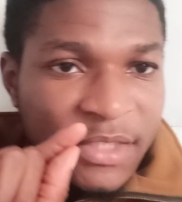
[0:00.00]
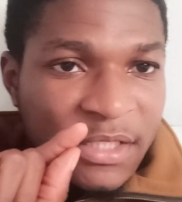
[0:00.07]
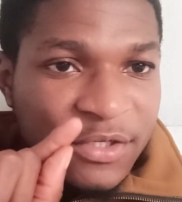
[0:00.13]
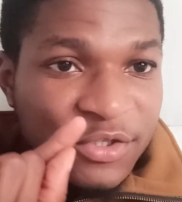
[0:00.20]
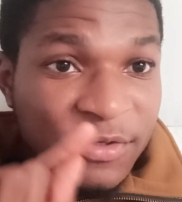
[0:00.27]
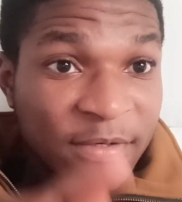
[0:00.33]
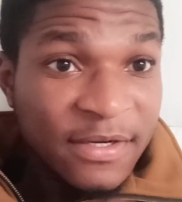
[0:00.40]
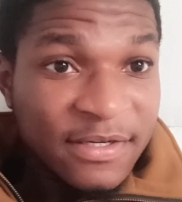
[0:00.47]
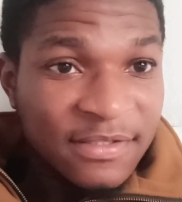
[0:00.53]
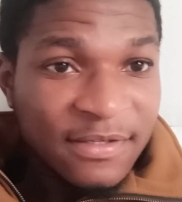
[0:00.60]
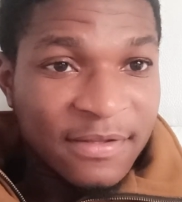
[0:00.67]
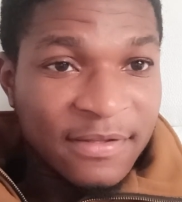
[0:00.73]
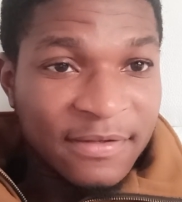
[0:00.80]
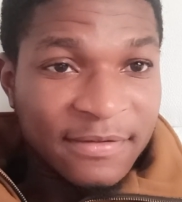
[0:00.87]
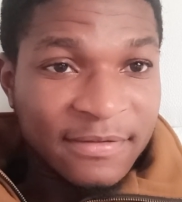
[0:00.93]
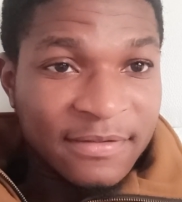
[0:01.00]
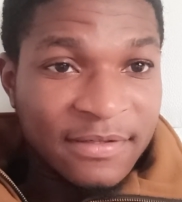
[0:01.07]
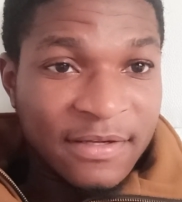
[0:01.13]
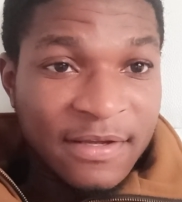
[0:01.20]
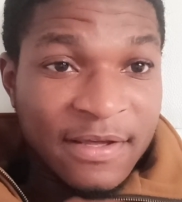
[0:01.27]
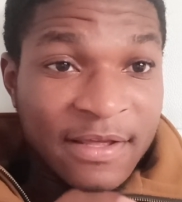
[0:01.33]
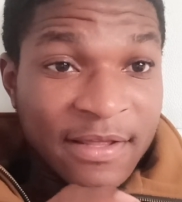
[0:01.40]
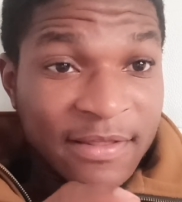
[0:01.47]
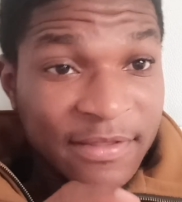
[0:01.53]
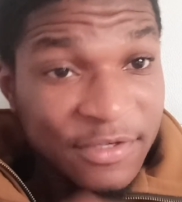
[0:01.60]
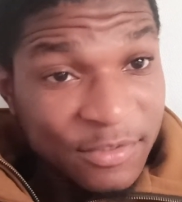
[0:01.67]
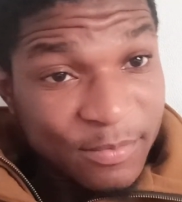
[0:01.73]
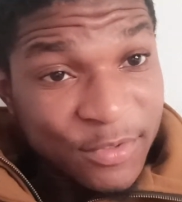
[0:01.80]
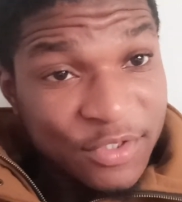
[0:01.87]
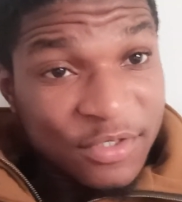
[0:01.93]
So here's the thing.
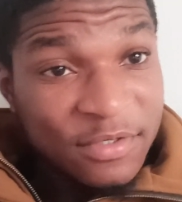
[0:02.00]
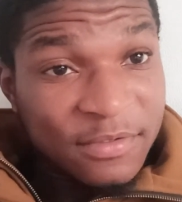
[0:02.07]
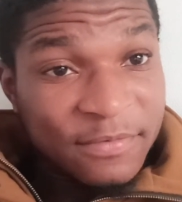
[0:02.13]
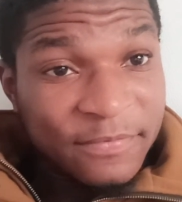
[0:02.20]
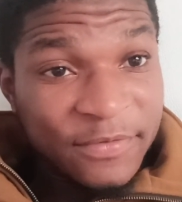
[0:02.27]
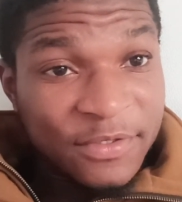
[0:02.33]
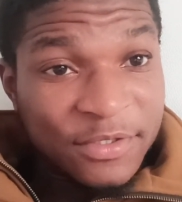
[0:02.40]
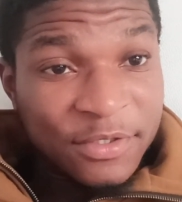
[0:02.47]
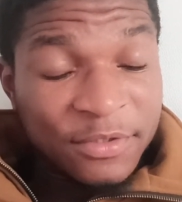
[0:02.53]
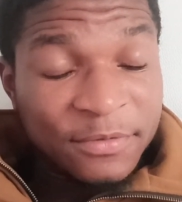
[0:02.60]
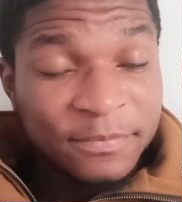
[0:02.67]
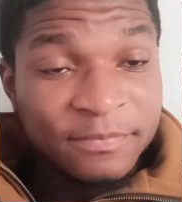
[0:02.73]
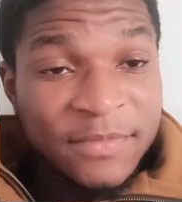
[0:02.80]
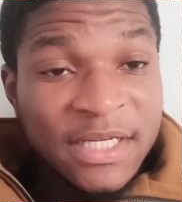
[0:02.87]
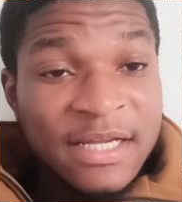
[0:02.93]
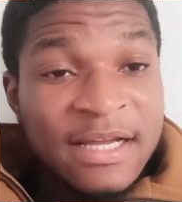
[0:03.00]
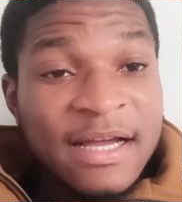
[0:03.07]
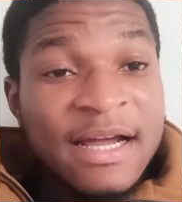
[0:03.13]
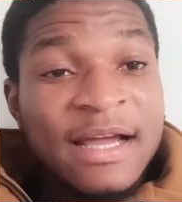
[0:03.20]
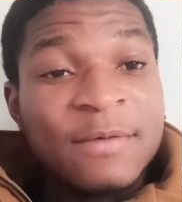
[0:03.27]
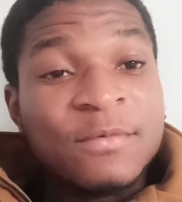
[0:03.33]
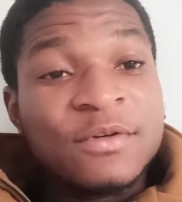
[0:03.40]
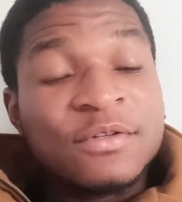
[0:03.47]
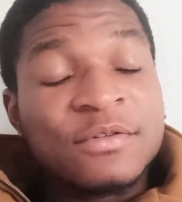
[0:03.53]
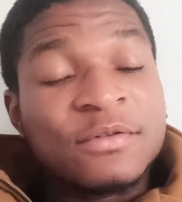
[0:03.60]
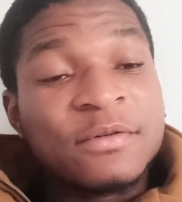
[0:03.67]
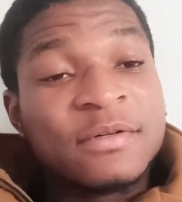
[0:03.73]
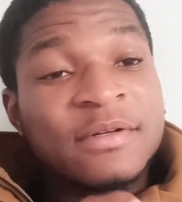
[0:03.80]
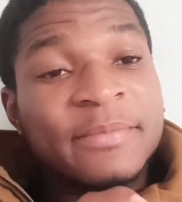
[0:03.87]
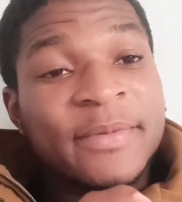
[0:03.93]
This particular video, I want to
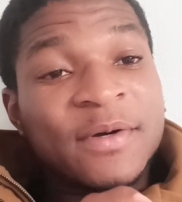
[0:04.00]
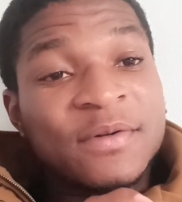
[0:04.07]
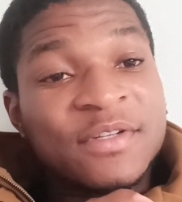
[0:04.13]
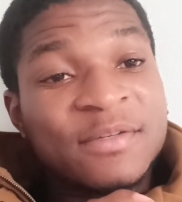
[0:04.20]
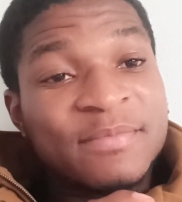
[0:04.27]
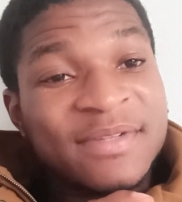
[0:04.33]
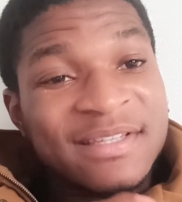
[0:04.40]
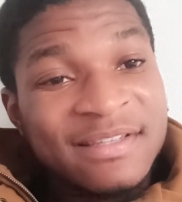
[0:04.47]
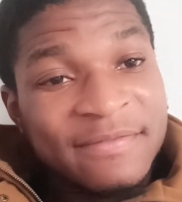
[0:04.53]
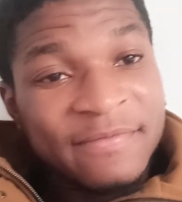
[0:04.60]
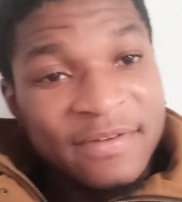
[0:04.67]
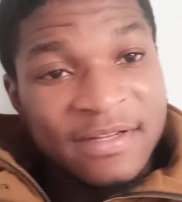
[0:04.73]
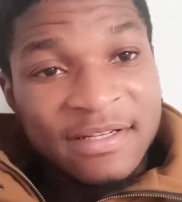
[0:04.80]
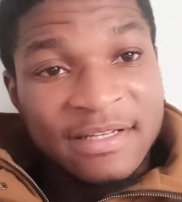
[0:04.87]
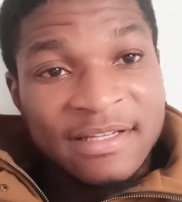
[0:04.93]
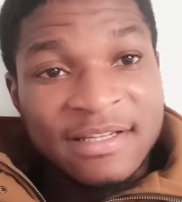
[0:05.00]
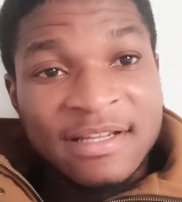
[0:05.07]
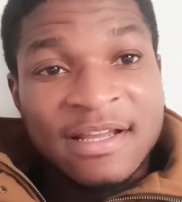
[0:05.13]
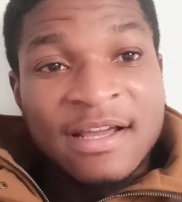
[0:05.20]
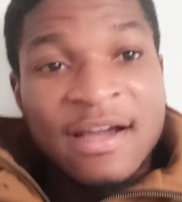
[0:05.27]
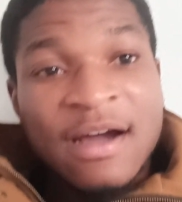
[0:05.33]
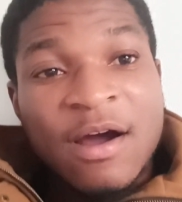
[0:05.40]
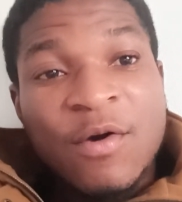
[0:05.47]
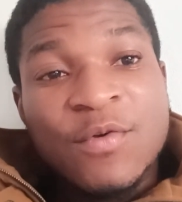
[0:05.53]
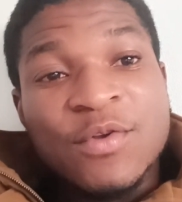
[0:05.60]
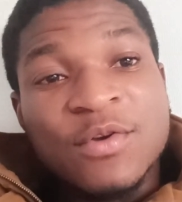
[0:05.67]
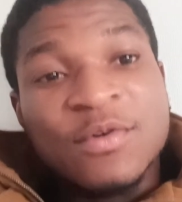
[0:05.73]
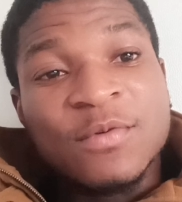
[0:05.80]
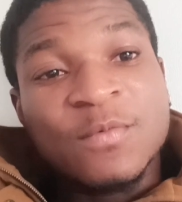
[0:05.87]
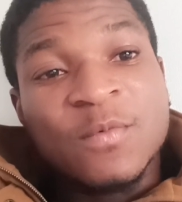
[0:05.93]
talk about specifically how
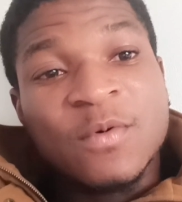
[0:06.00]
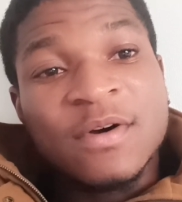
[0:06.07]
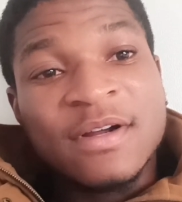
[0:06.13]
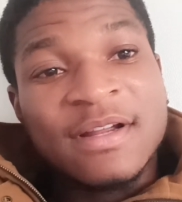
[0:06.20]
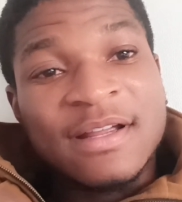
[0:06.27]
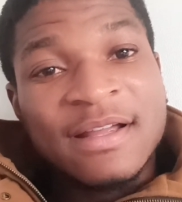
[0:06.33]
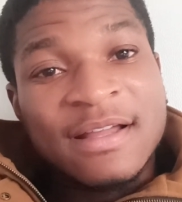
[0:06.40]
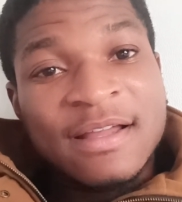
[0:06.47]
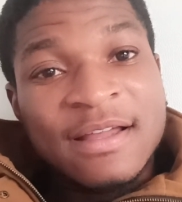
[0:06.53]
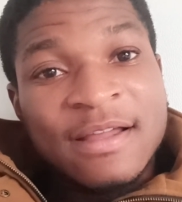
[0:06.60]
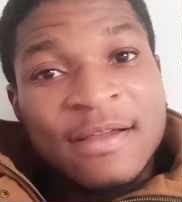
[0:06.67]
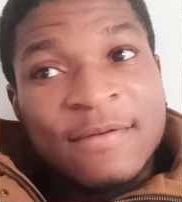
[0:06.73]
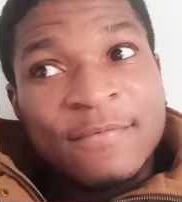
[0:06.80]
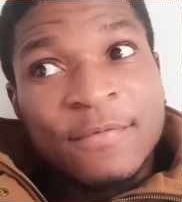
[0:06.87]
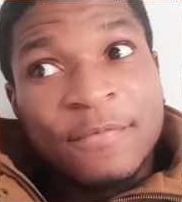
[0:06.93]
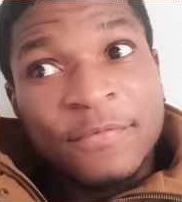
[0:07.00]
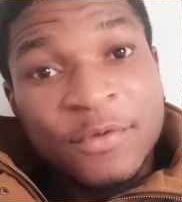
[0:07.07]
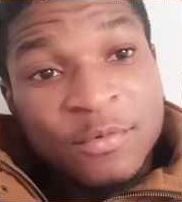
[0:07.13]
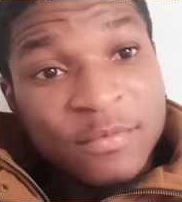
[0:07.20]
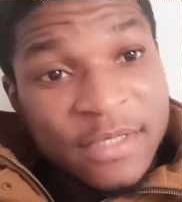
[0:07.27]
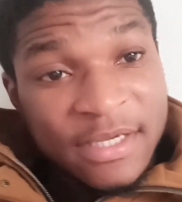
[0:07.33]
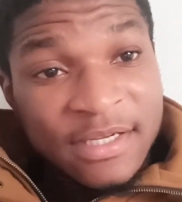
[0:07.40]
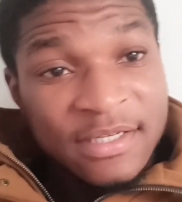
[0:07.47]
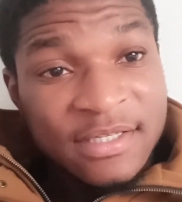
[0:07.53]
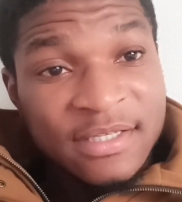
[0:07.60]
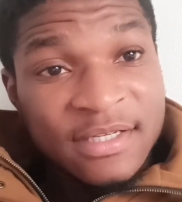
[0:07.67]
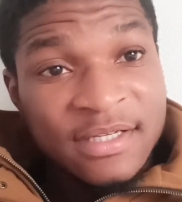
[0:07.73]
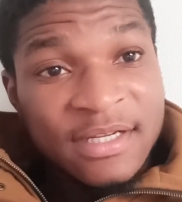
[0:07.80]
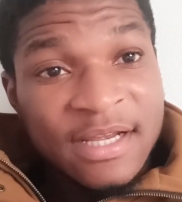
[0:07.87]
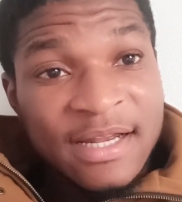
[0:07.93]
you could work for a few
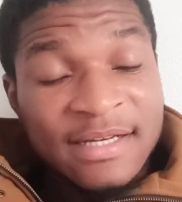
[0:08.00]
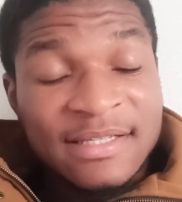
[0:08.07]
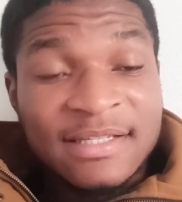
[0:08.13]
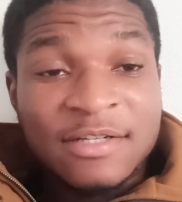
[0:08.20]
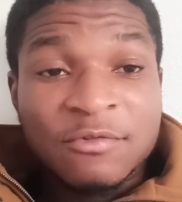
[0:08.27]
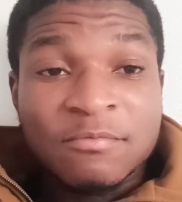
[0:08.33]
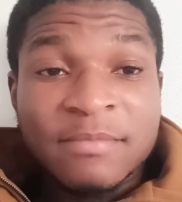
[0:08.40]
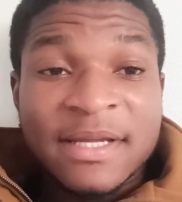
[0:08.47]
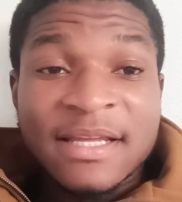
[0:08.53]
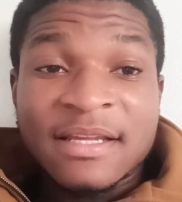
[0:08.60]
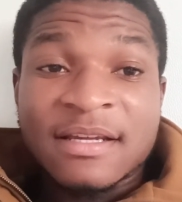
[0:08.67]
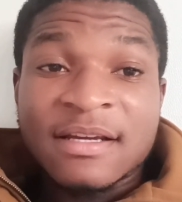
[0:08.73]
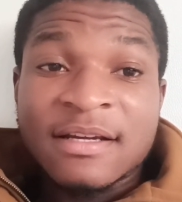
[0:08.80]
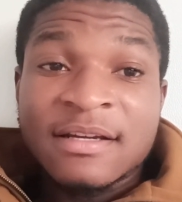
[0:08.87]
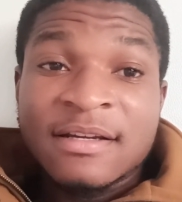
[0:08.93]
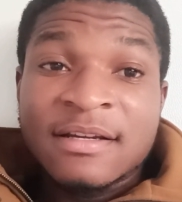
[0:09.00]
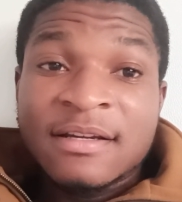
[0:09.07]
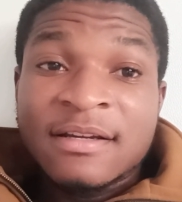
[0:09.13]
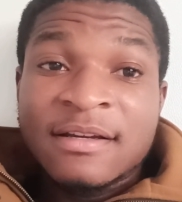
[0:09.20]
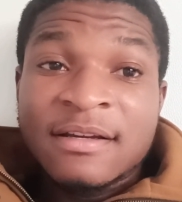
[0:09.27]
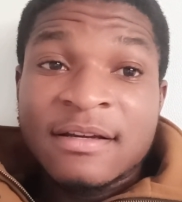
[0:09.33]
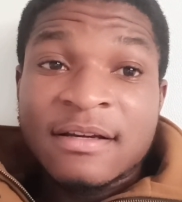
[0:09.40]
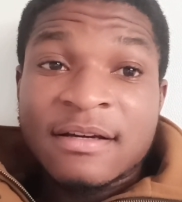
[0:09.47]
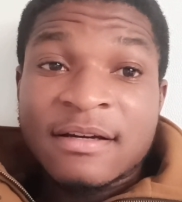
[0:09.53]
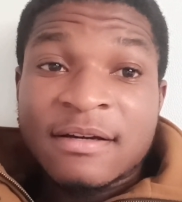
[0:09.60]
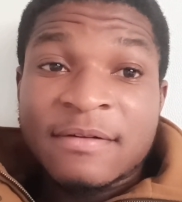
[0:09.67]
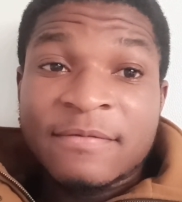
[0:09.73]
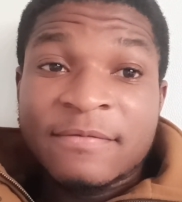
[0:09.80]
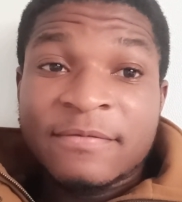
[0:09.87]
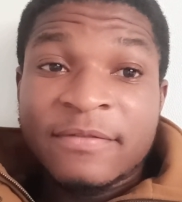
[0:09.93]
days and still make
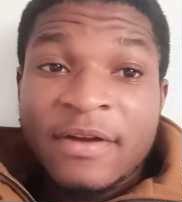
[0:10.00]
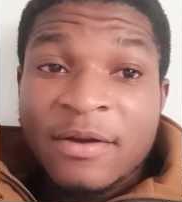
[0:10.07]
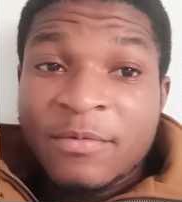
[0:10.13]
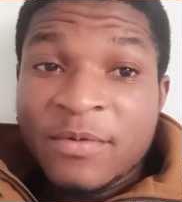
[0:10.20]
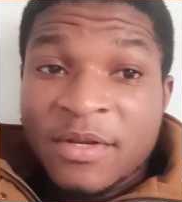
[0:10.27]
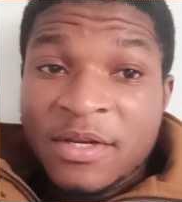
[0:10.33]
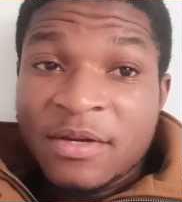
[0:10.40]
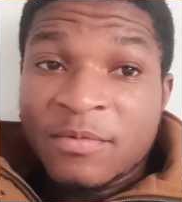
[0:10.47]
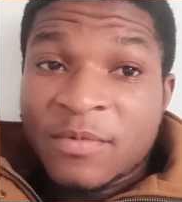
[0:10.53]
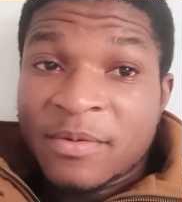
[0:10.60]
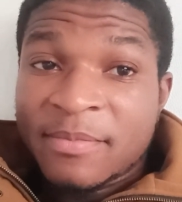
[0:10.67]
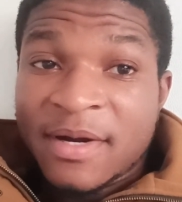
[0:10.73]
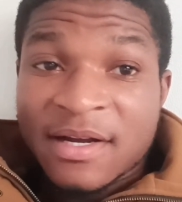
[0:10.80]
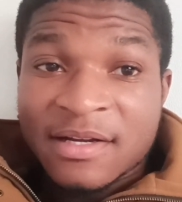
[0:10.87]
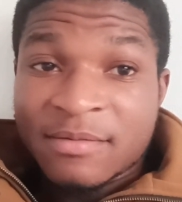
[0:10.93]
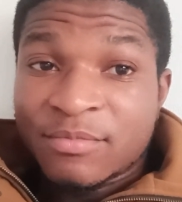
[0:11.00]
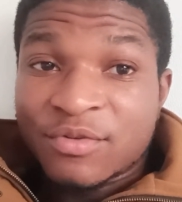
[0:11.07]
a very remarkable